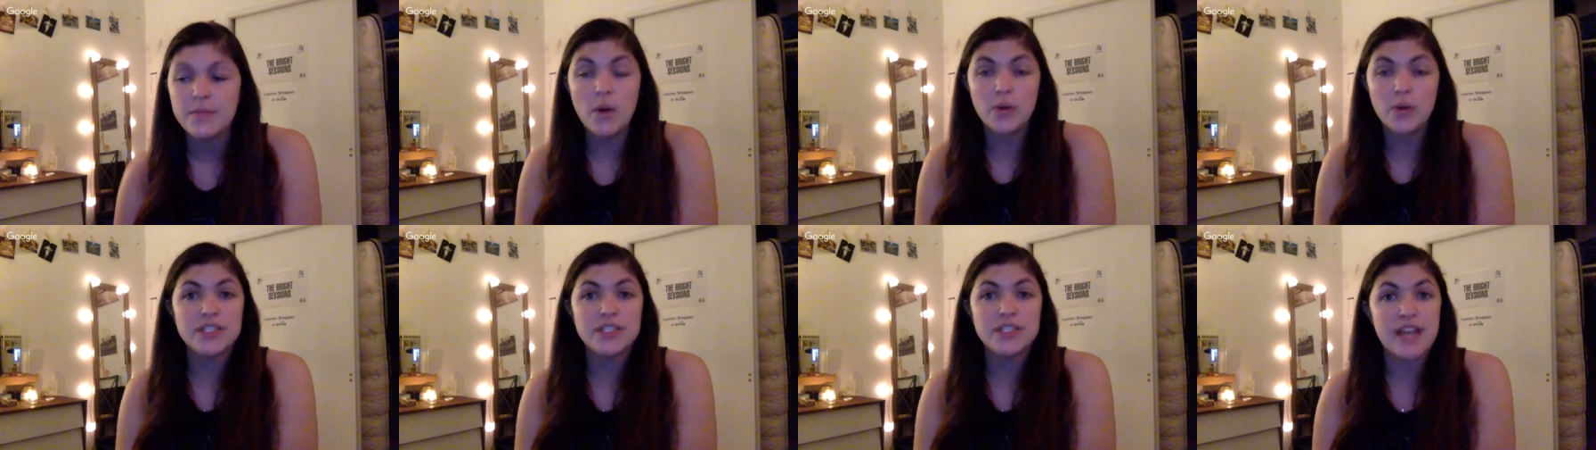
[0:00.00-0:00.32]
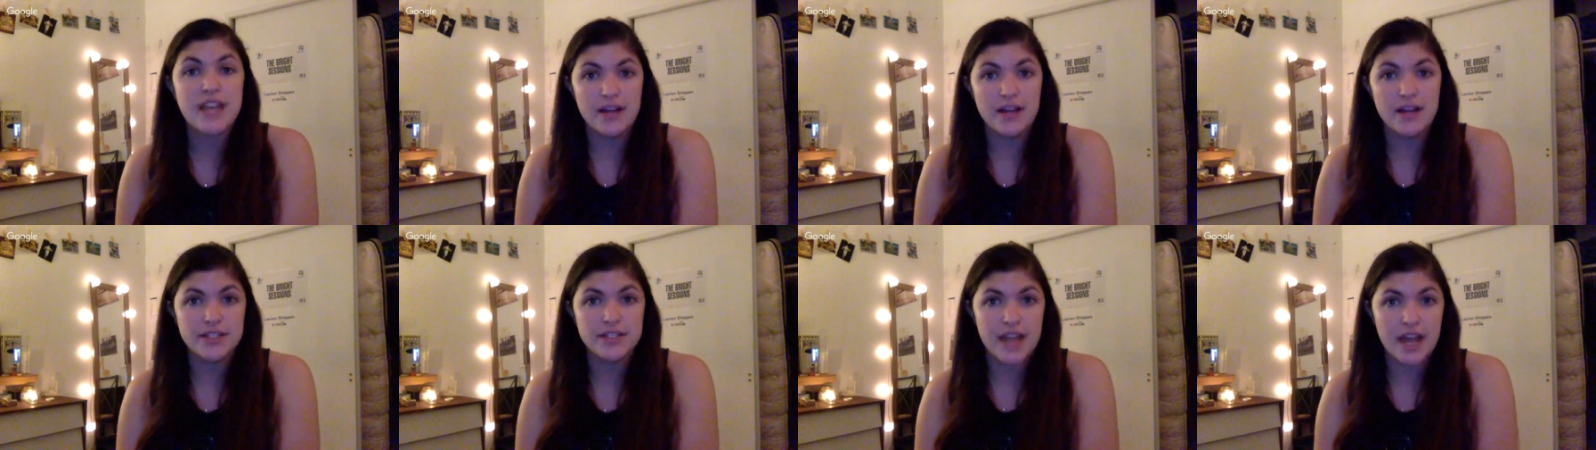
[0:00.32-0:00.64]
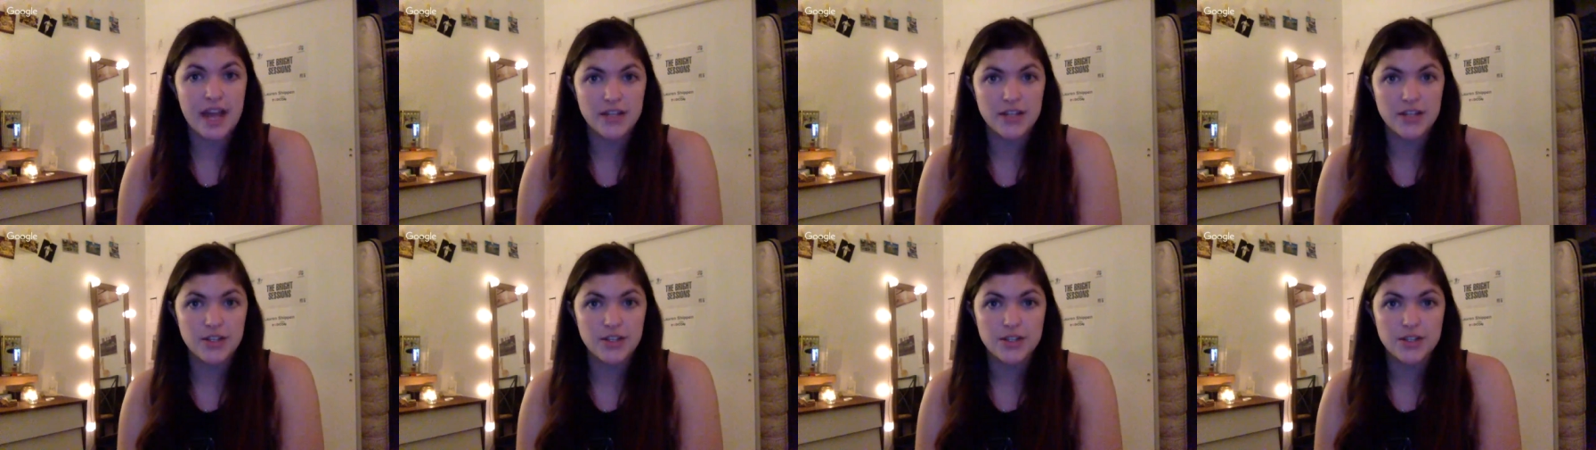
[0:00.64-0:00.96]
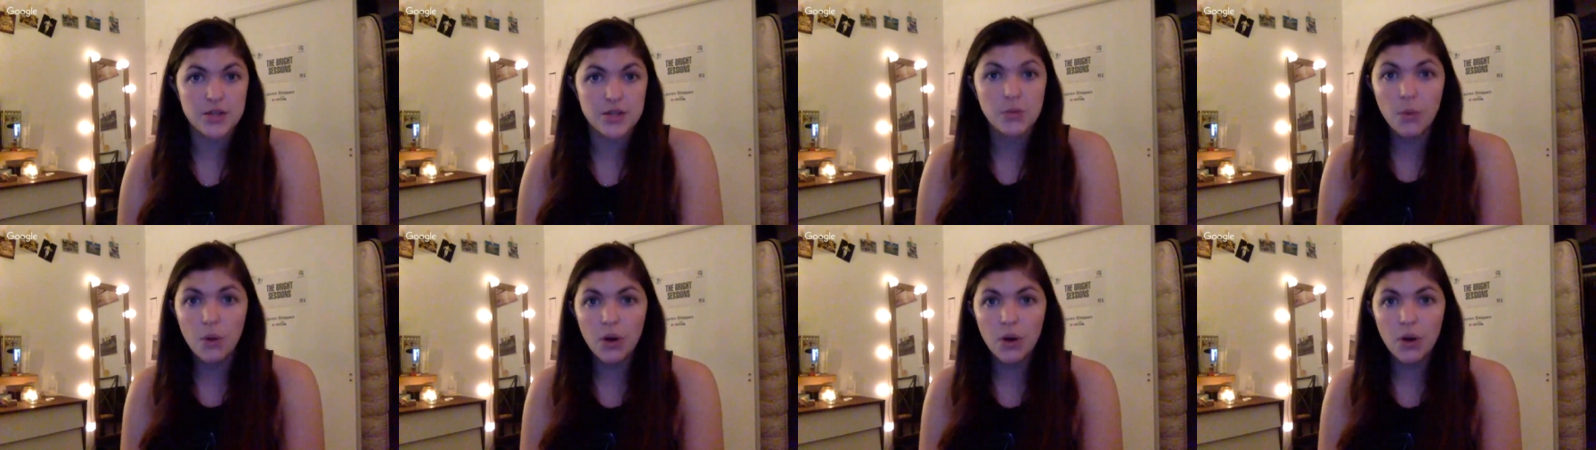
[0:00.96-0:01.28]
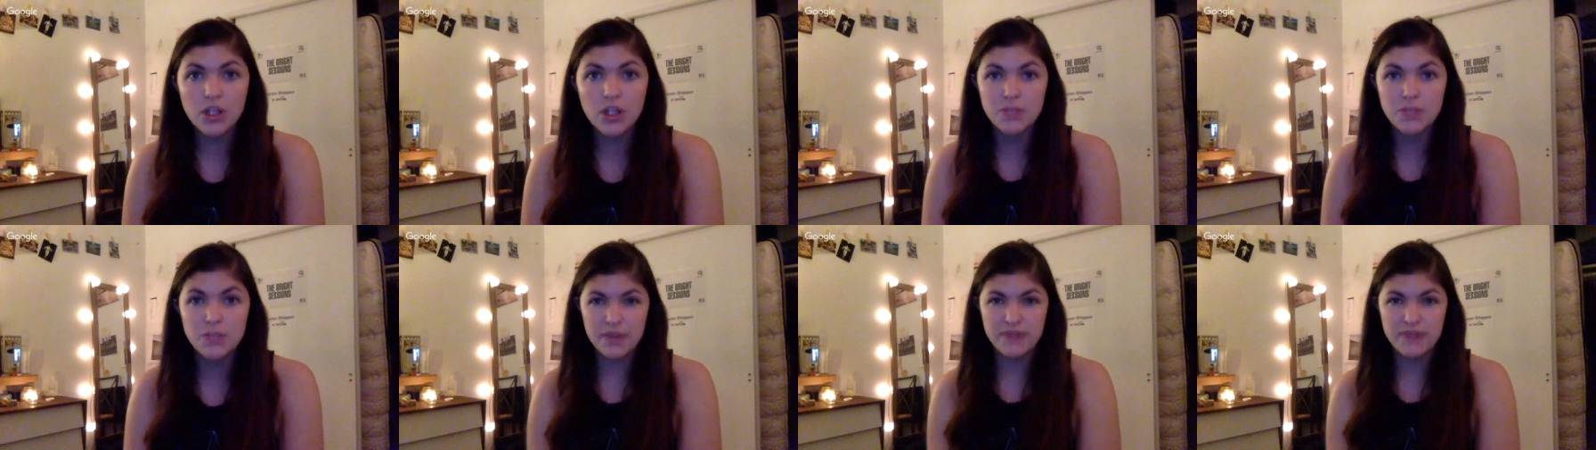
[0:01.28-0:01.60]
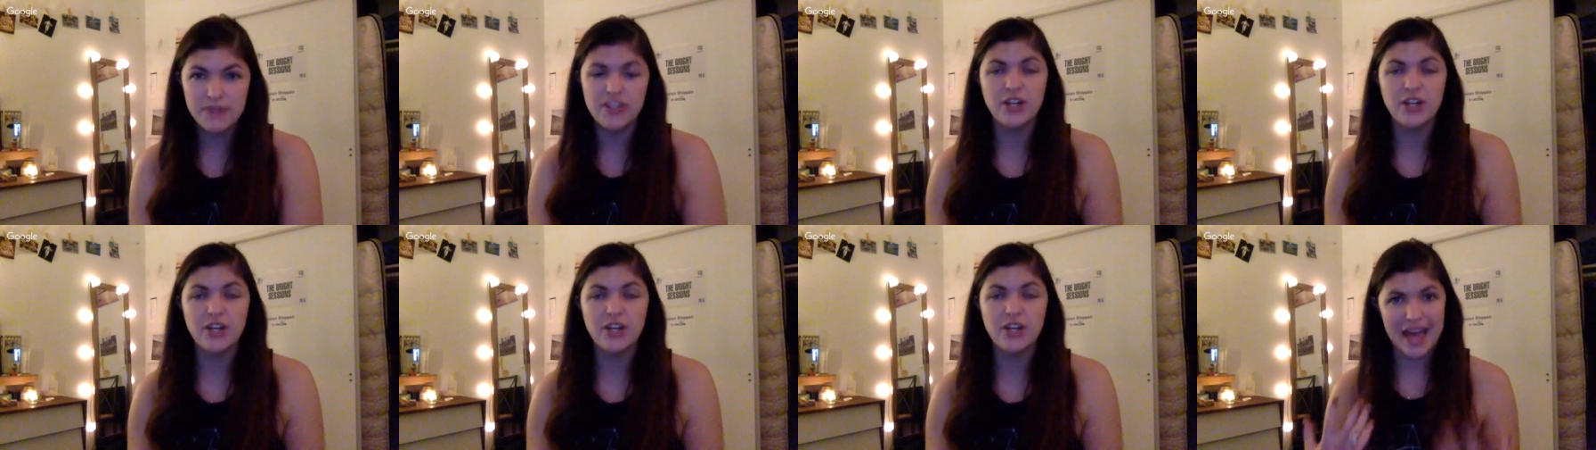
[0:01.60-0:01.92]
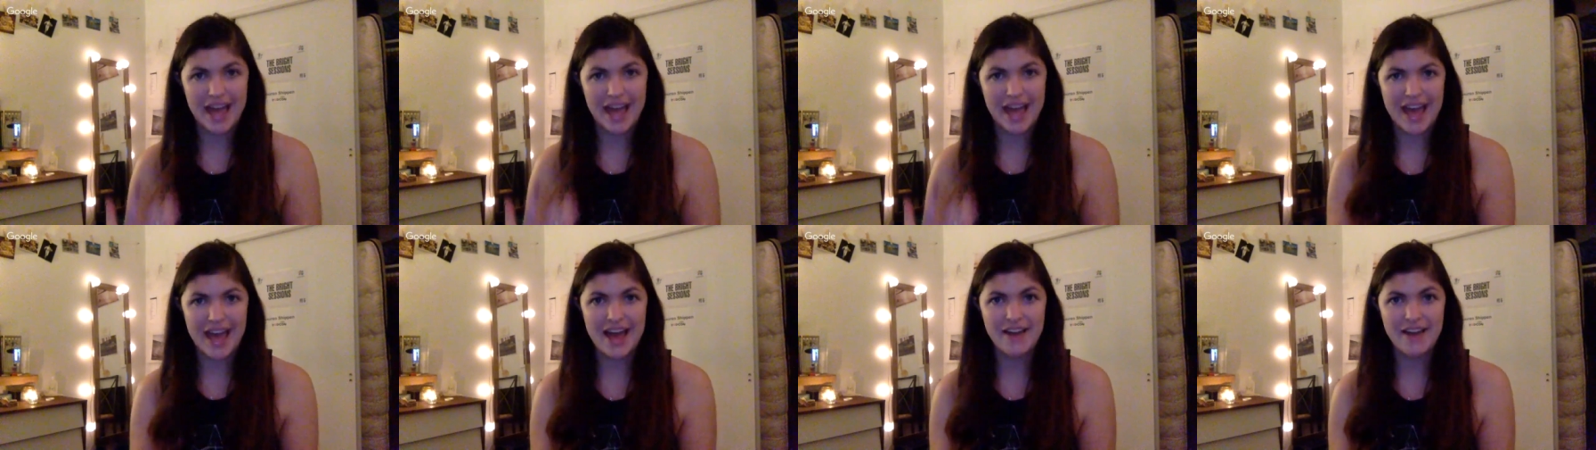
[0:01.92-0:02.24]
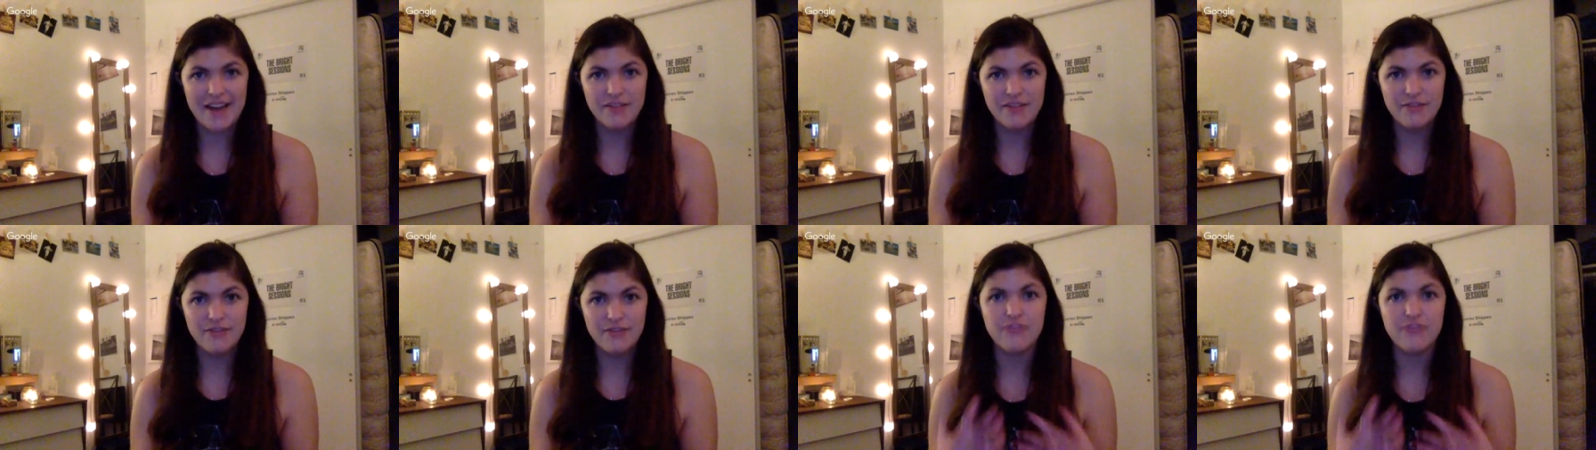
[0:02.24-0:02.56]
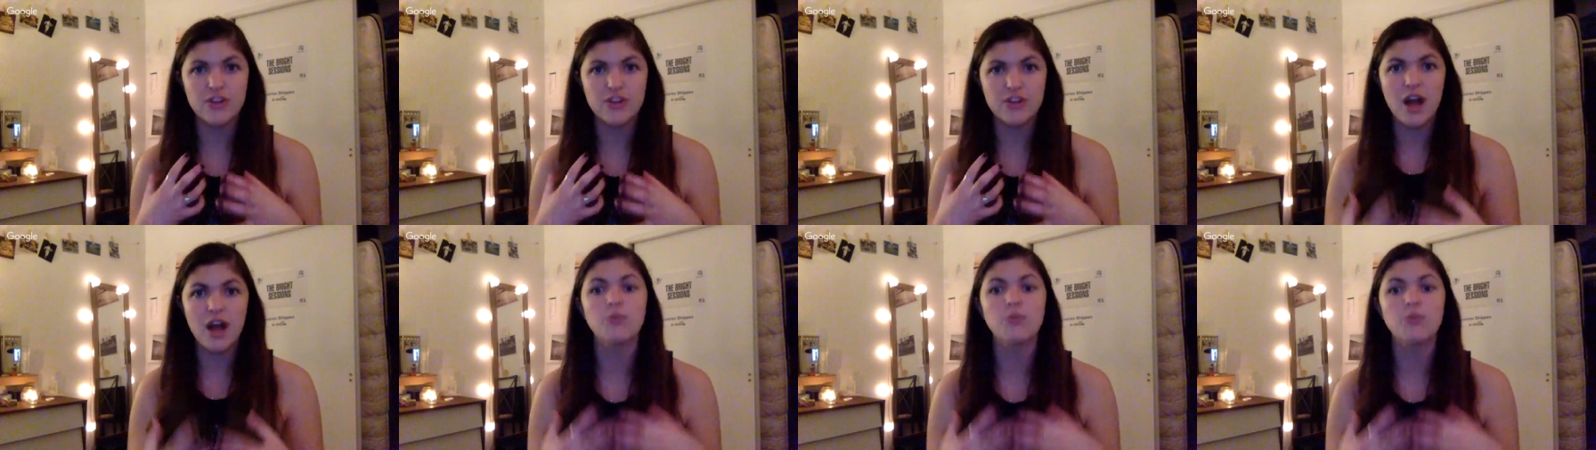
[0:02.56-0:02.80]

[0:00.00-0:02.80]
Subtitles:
the most talented actors in the world, but if